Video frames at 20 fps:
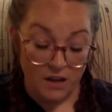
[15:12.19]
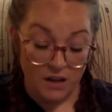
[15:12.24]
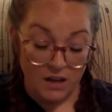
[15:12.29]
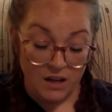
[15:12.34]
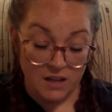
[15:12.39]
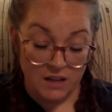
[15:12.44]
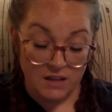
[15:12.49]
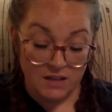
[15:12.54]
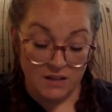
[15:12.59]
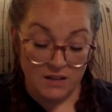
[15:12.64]

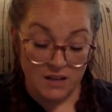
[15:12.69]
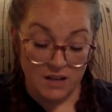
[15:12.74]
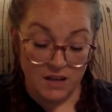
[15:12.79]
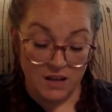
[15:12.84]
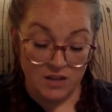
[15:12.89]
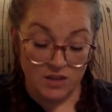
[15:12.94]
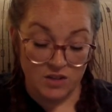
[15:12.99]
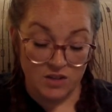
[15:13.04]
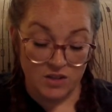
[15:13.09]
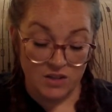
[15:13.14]

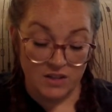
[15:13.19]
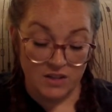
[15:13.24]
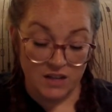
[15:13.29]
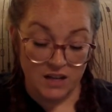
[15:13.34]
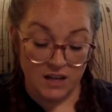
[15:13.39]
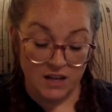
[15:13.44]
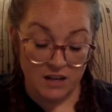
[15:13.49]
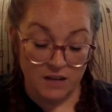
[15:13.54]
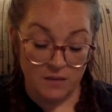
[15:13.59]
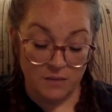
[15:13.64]
Instead, she
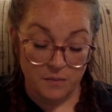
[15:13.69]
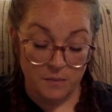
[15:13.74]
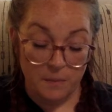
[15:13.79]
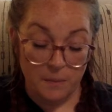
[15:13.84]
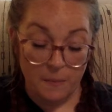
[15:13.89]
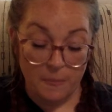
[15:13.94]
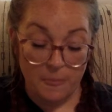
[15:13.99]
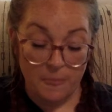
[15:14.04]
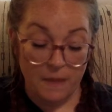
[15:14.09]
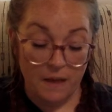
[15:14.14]
said,
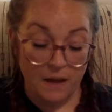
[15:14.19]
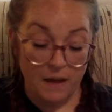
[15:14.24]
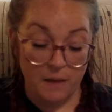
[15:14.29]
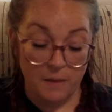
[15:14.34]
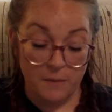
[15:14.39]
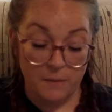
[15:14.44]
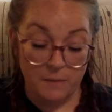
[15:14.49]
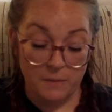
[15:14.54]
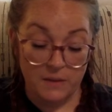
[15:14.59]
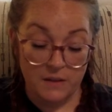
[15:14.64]
"I'm
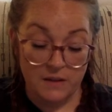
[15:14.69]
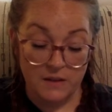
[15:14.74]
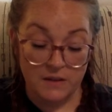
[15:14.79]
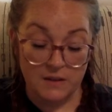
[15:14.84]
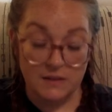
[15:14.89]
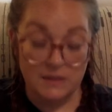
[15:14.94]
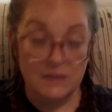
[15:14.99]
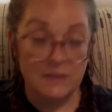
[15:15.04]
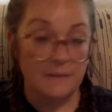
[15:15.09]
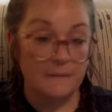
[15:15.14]
at
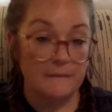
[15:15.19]
peace.